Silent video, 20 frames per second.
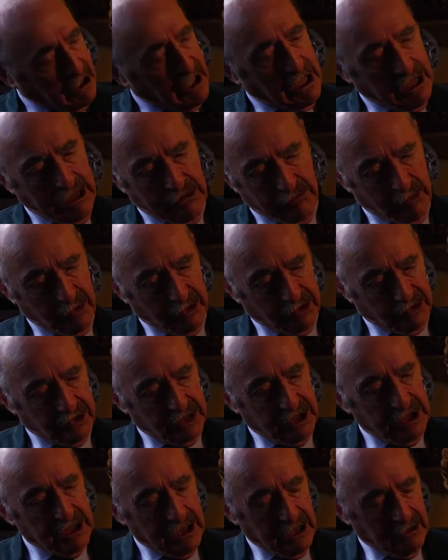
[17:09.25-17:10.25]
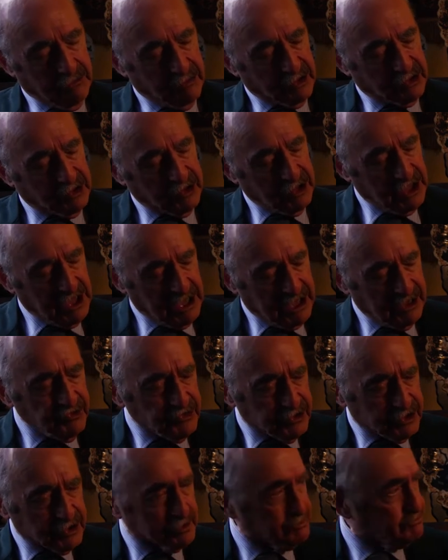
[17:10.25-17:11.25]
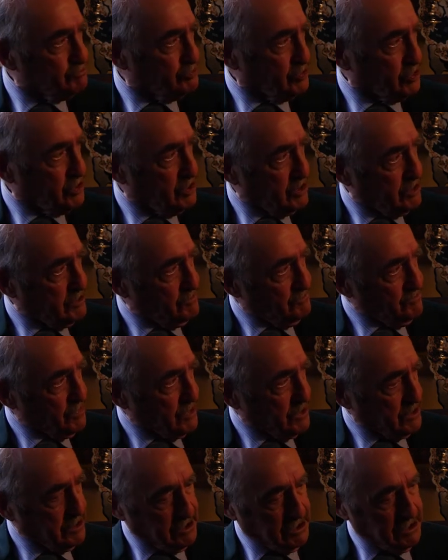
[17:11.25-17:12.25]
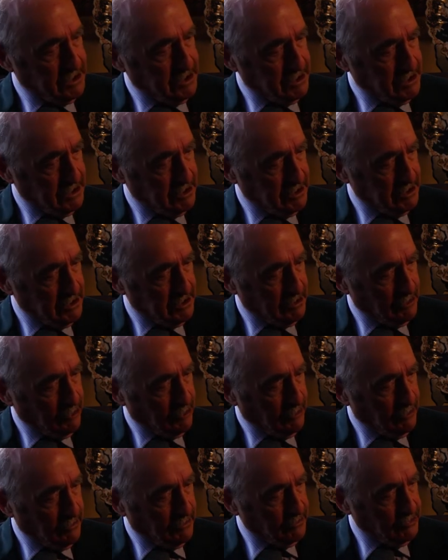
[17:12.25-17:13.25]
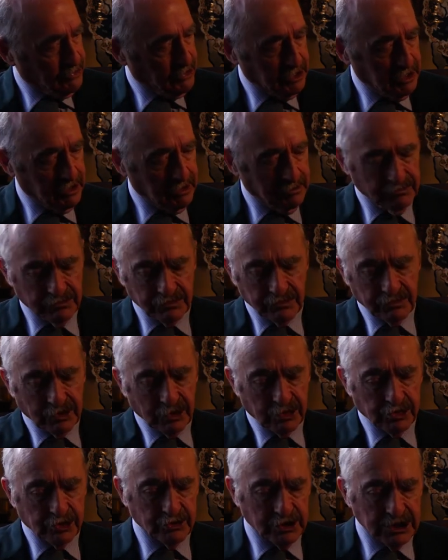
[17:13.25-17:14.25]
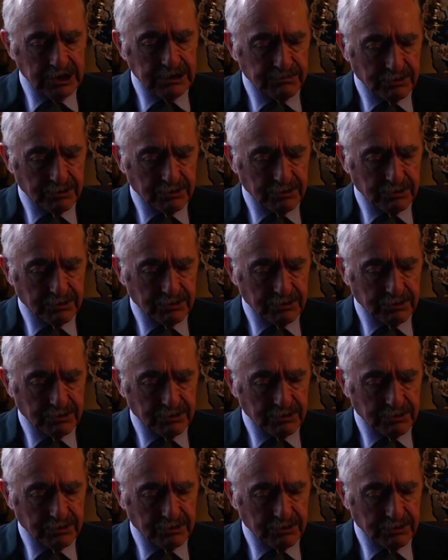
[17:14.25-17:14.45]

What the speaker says: It was the interplay of the three